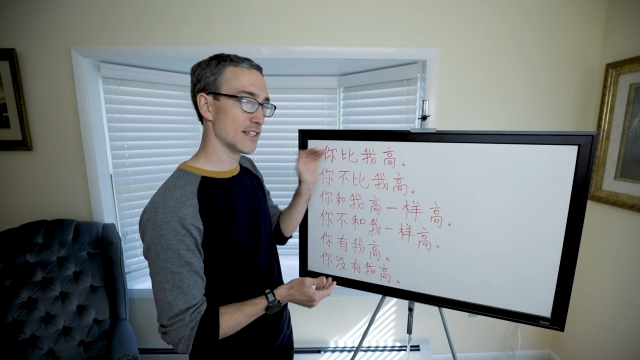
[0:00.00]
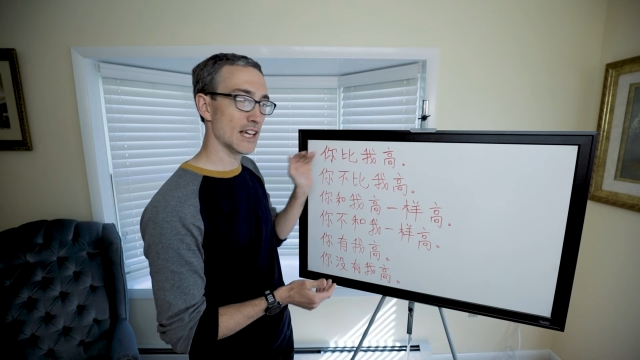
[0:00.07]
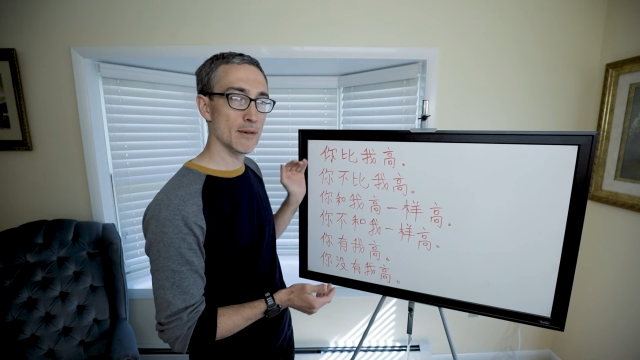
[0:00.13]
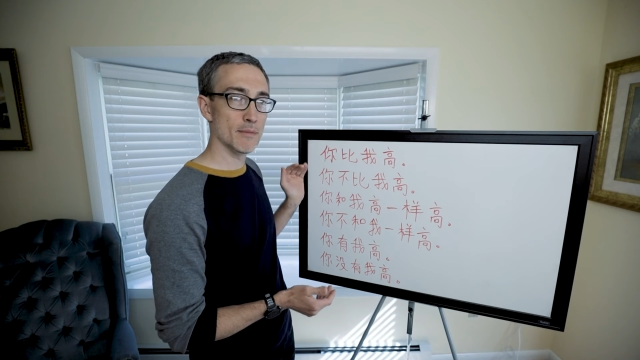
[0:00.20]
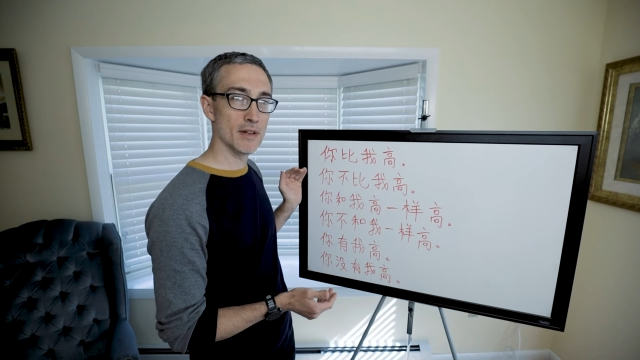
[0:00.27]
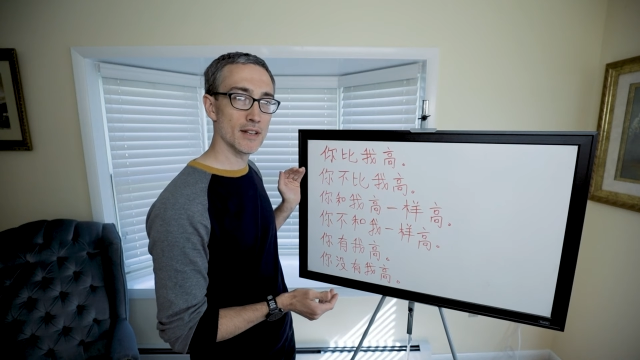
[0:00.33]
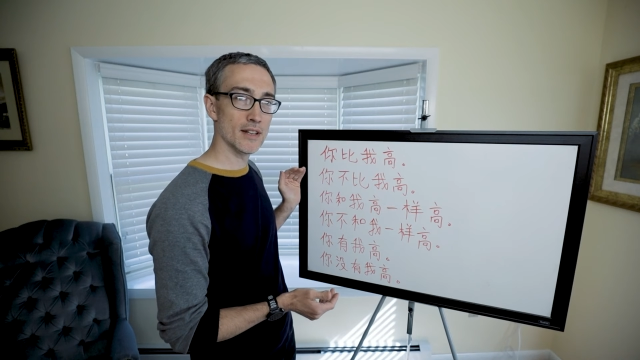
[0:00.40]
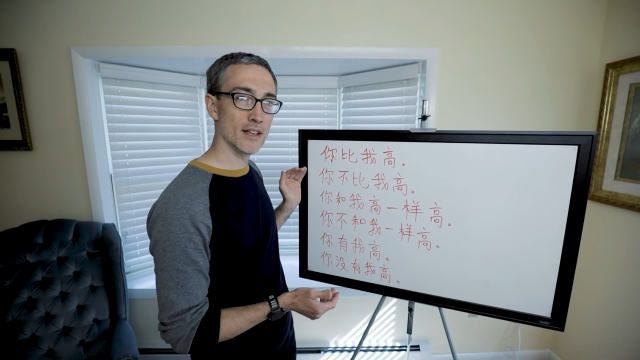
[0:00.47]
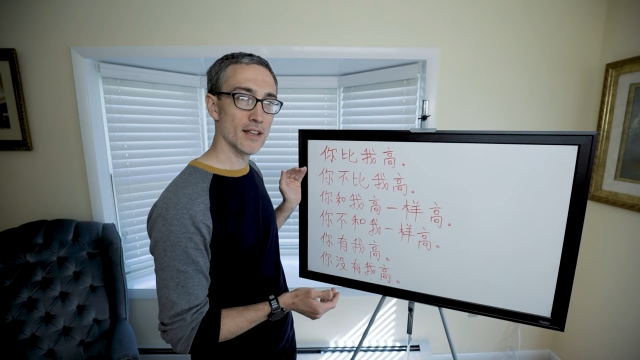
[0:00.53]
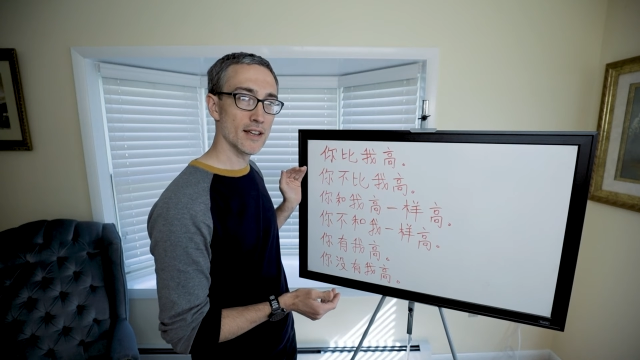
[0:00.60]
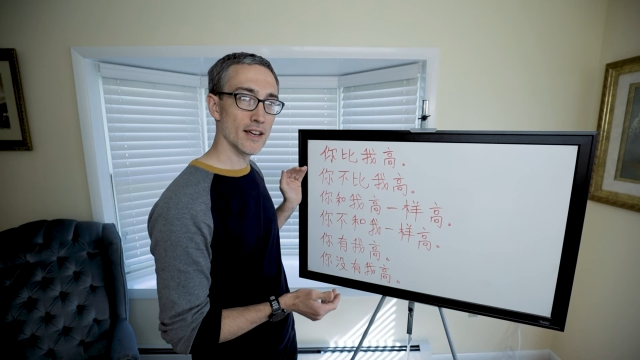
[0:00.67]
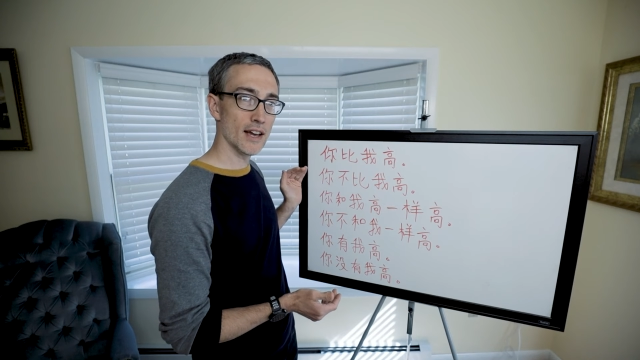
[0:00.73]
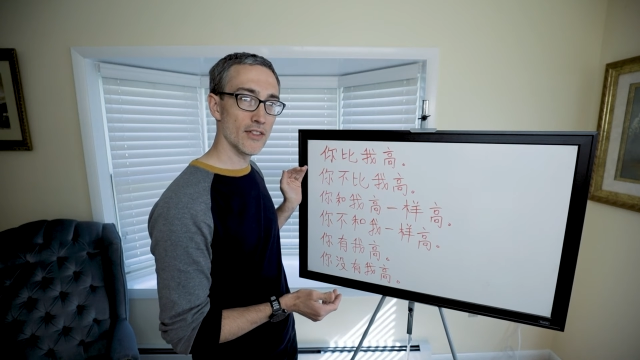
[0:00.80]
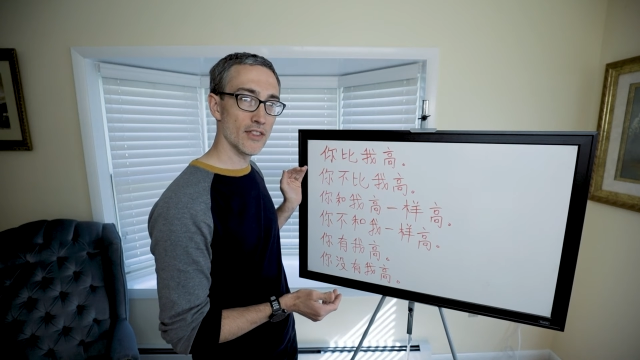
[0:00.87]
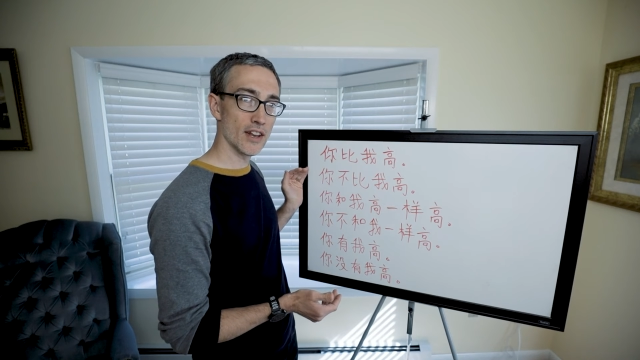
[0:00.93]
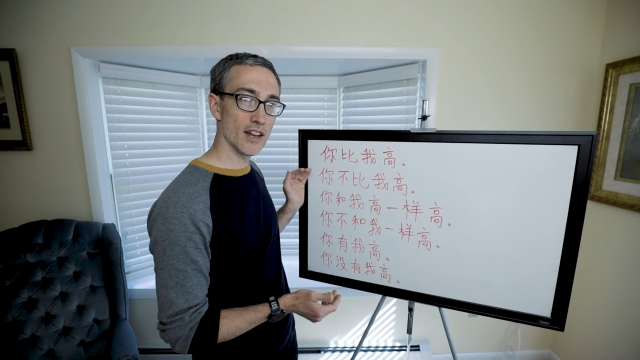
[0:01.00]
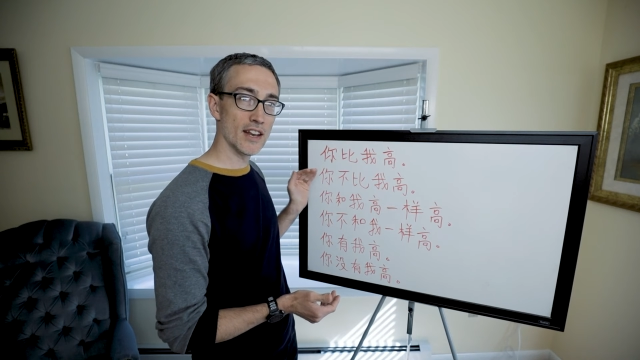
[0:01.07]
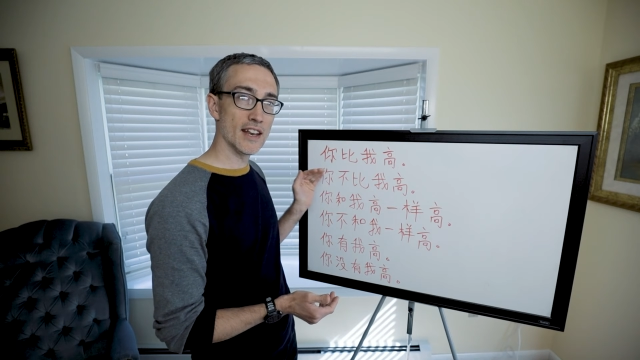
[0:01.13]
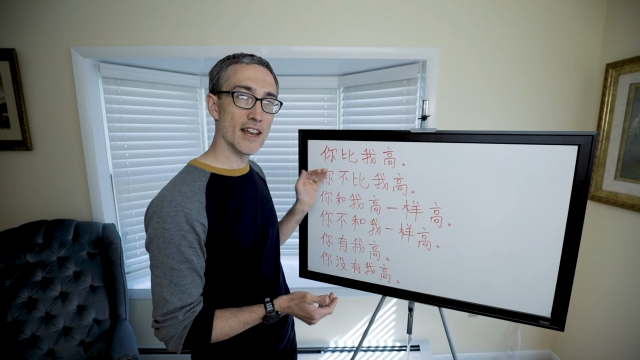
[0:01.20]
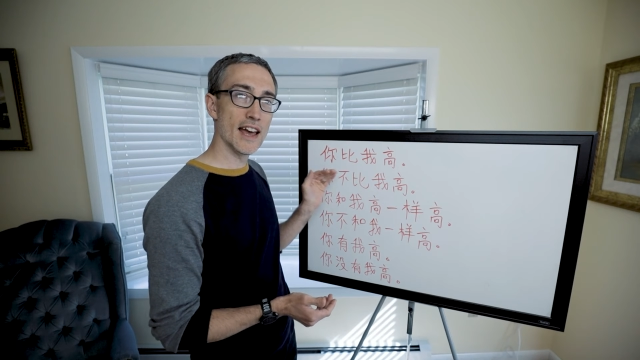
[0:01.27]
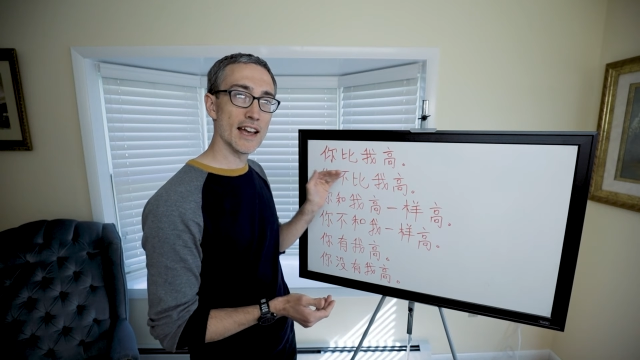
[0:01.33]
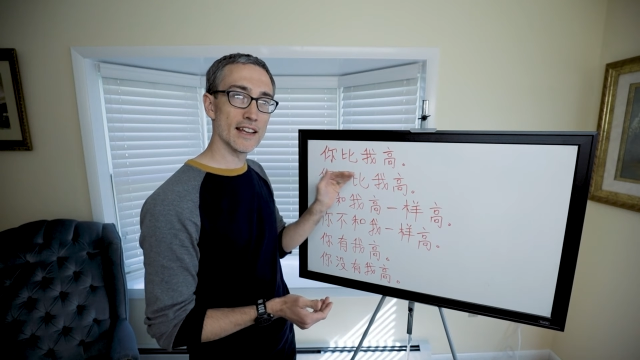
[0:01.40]
statement and then a
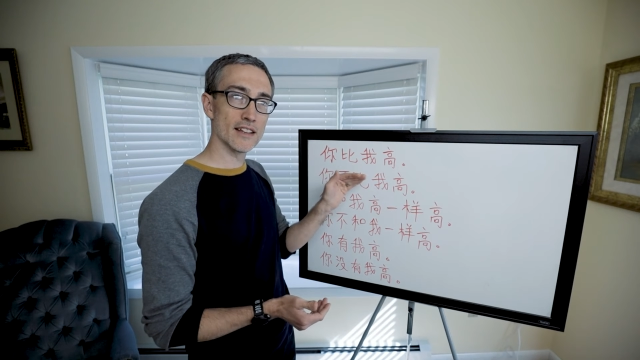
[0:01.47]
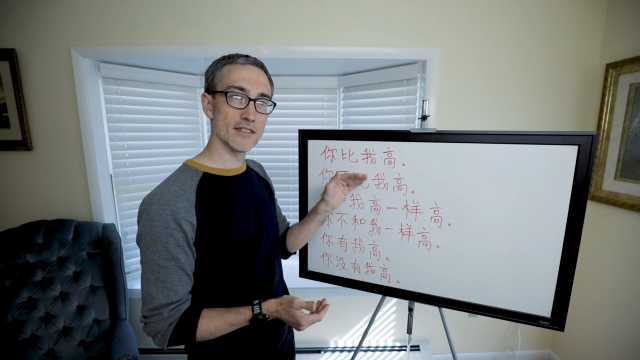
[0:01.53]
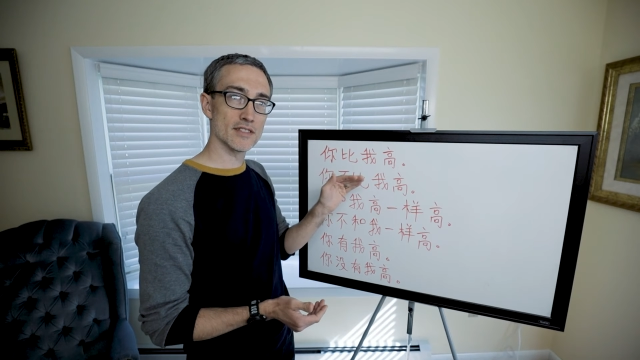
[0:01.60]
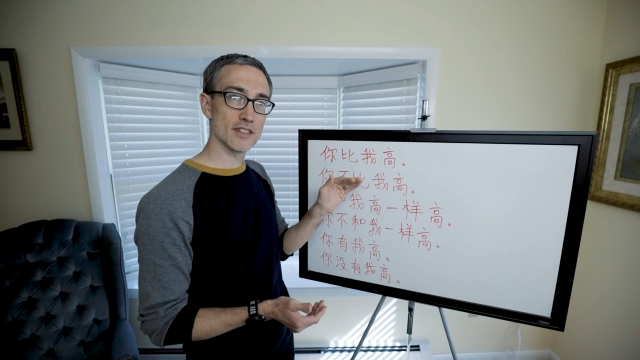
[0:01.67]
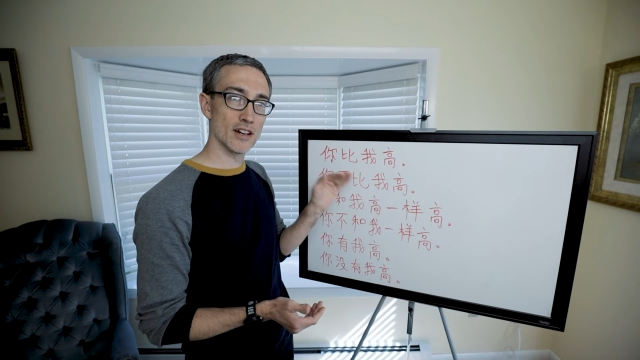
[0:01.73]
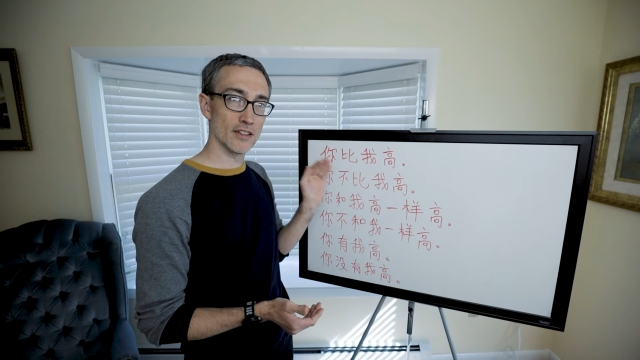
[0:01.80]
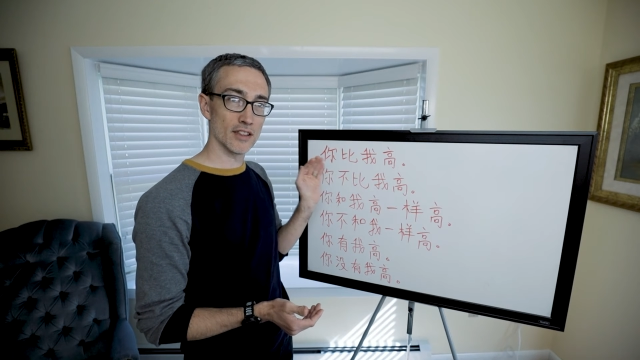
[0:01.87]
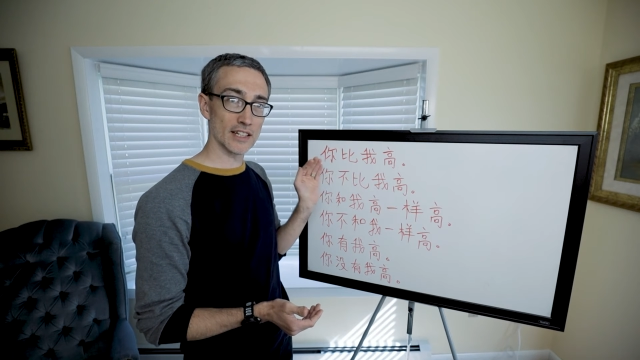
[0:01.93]
negative,